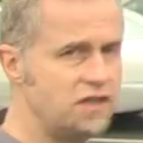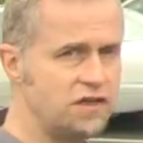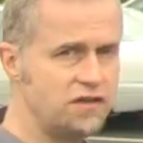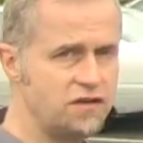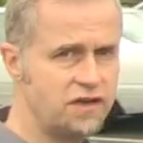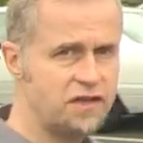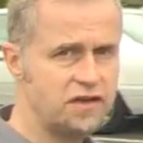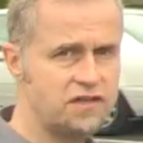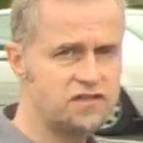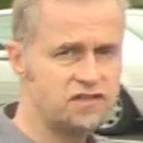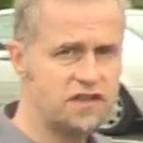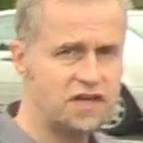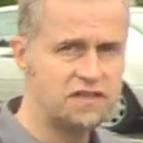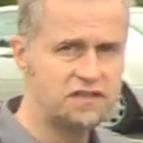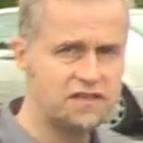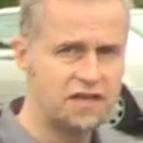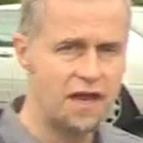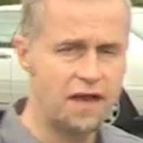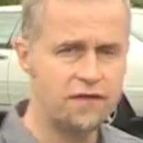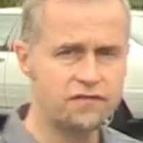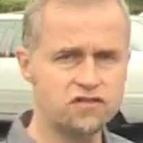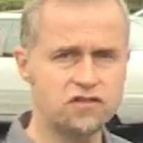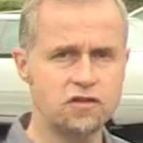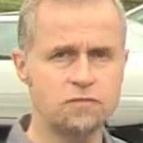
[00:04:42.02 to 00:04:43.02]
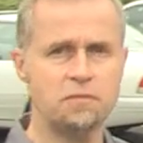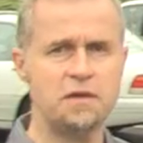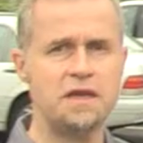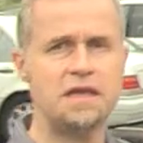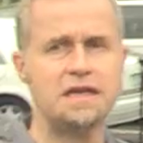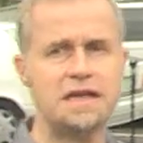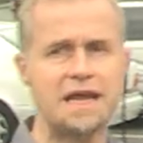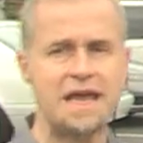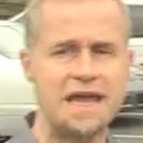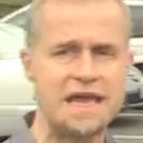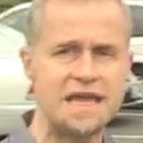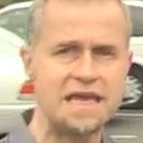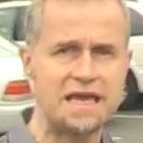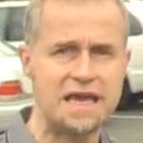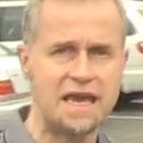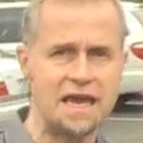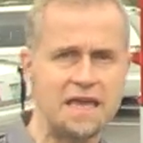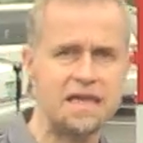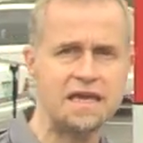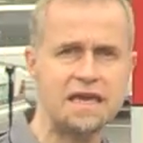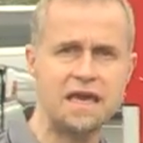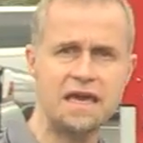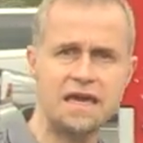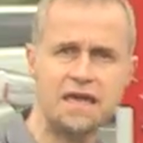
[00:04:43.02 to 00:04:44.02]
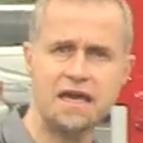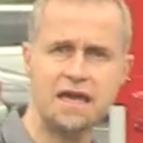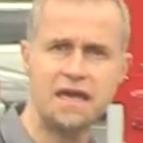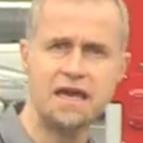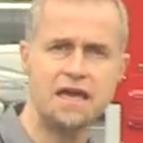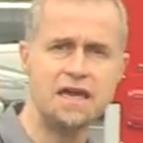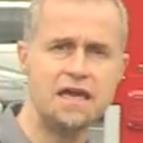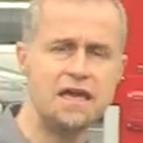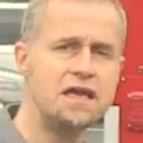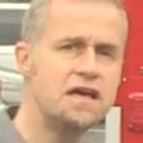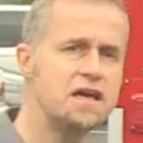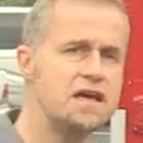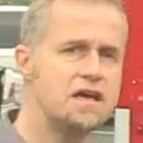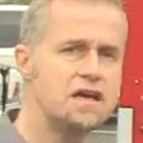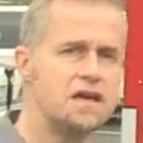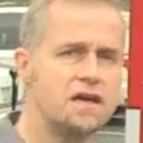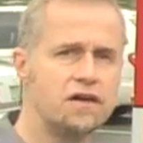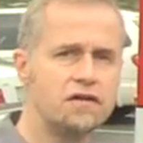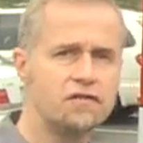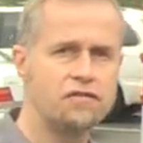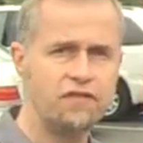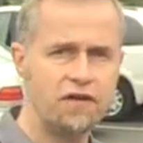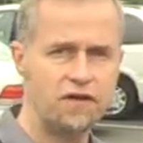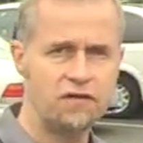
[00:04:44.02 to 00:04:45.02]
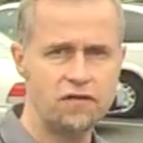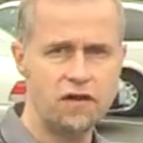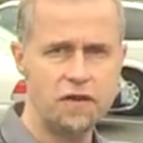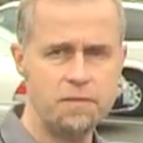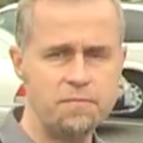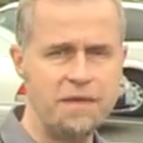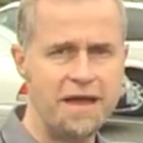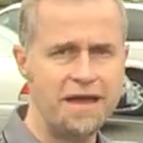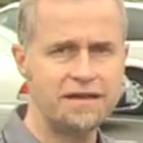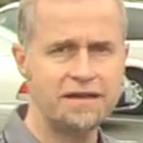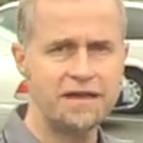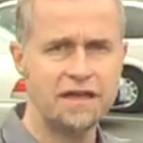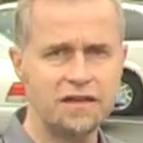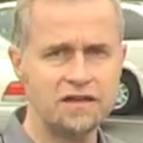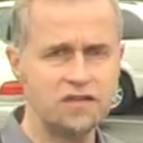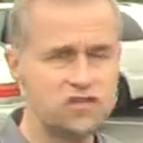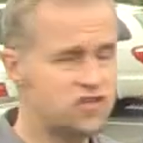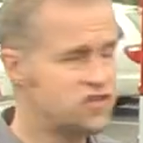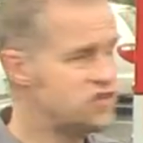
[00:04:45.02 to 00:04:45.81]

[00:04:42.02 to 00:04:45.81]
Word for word: the United States have to meet a KKK federally mandated